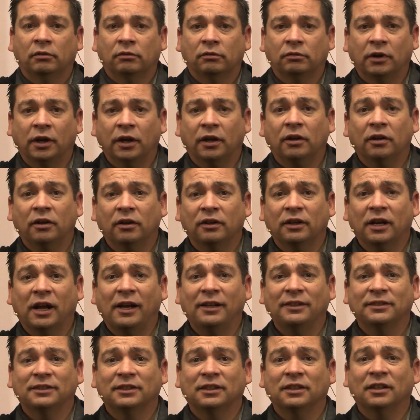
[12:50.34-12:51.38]

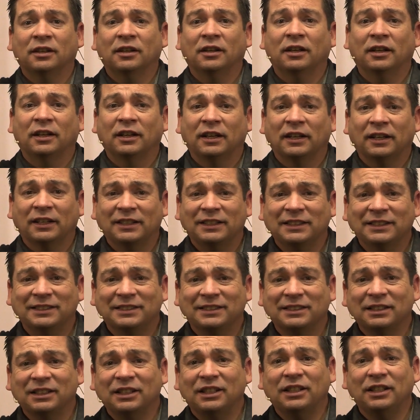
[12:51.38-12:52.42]
recognizing
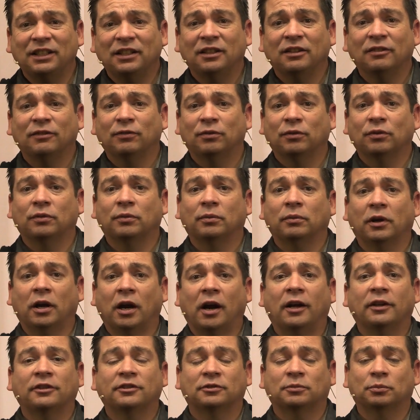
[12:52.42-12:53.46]
his need for
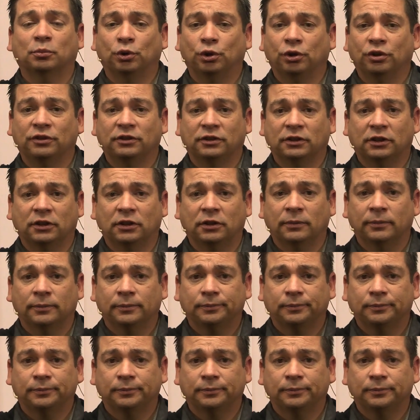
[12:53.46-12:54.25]
God's mercy.